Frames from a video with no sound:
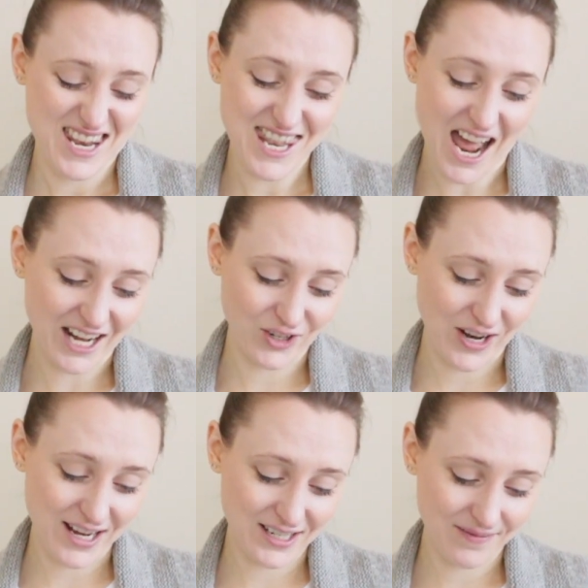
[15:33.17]
not
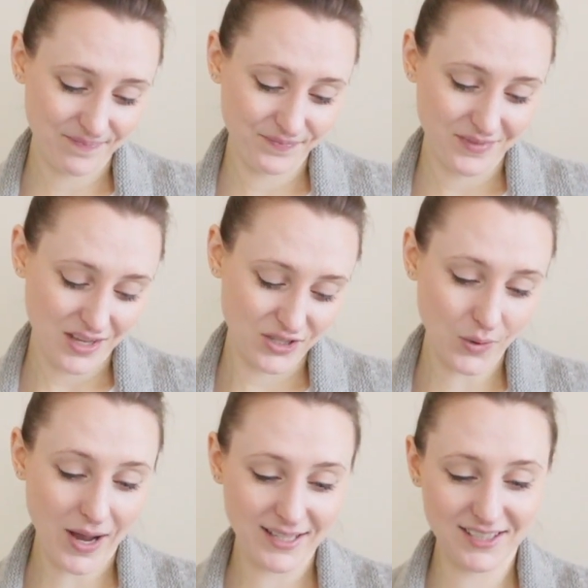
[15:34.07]
great.
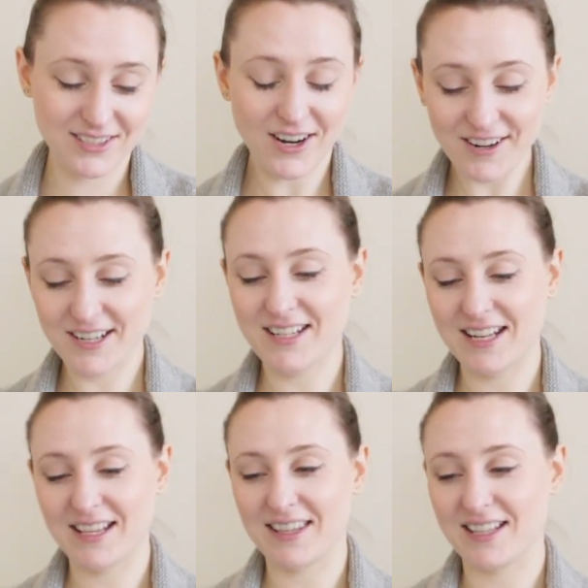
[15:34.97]
So I started
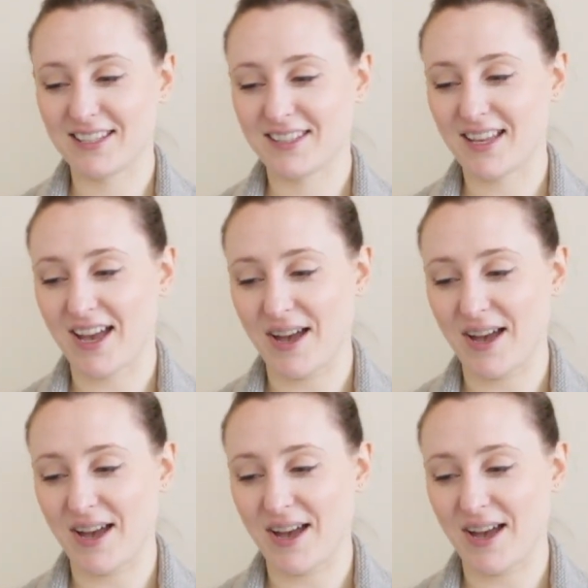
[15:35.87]
knitting this.